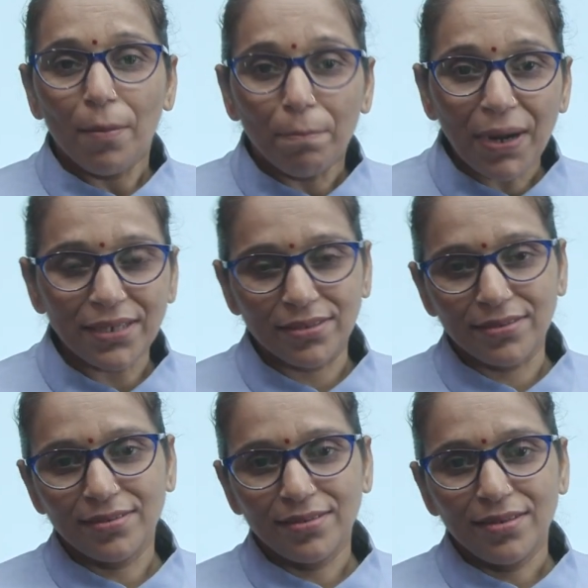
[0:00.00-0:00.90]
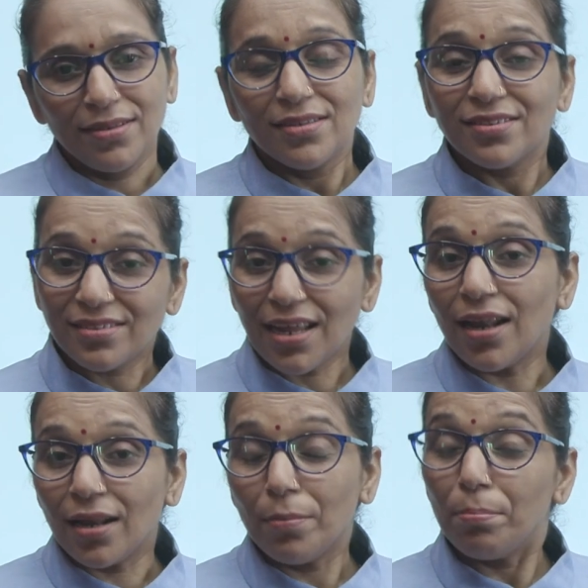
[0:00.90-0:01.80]
But
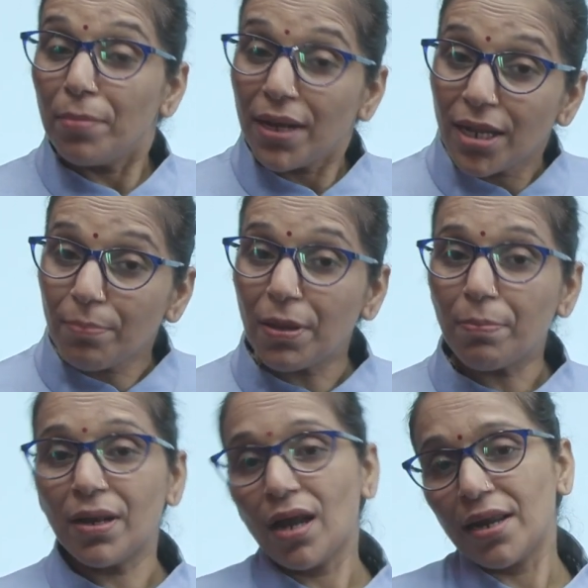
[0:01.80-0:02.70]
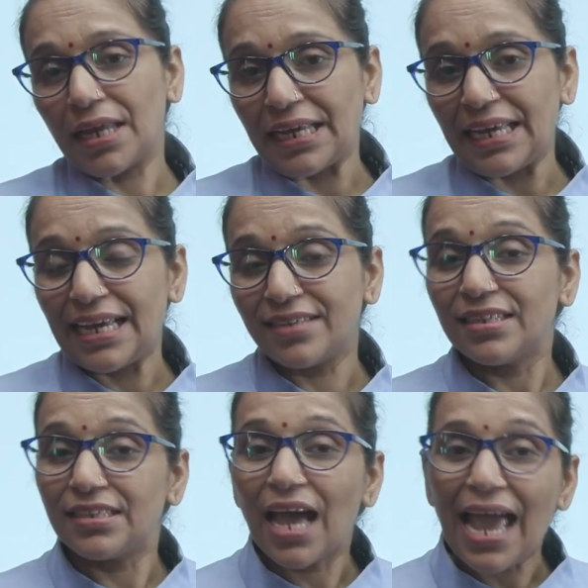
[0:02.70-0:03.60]
still many people are engaged
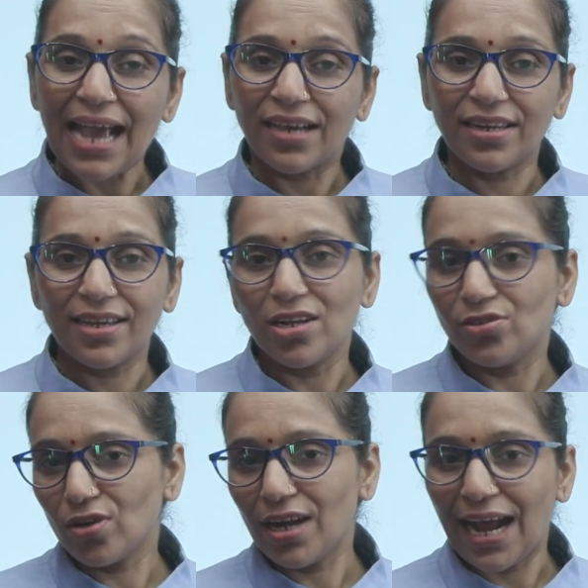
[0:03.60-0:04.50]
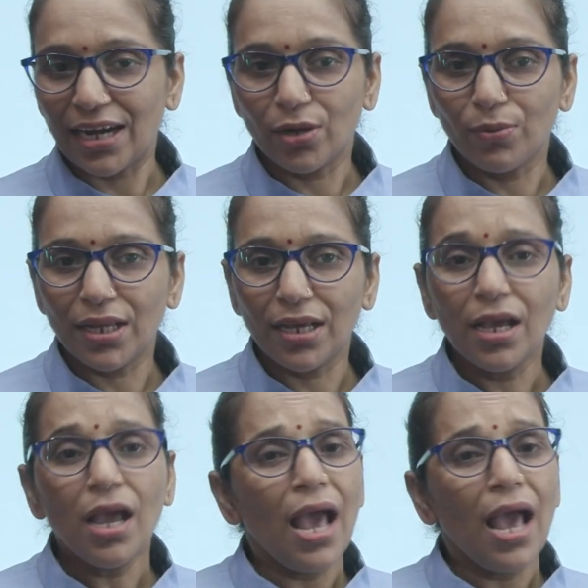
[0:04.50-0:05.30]
in the agricultural activity